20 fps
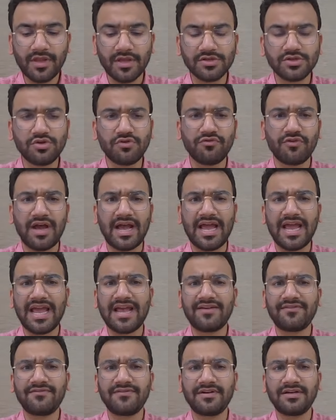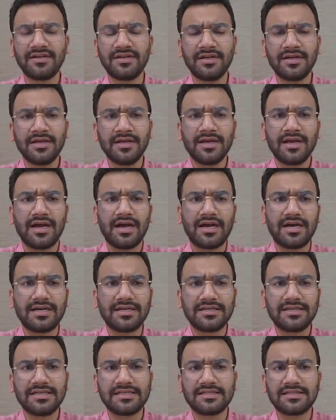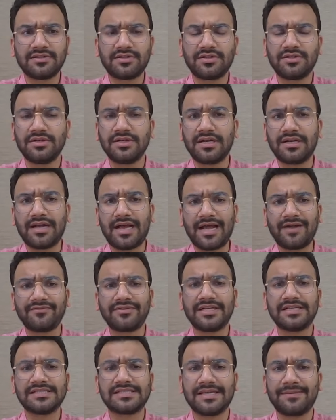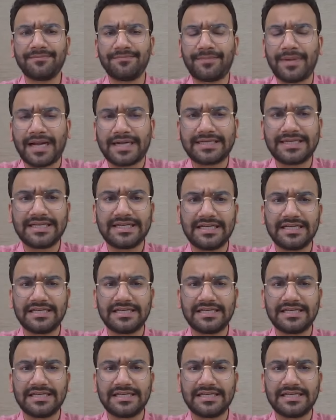So uh, re- I have done some practical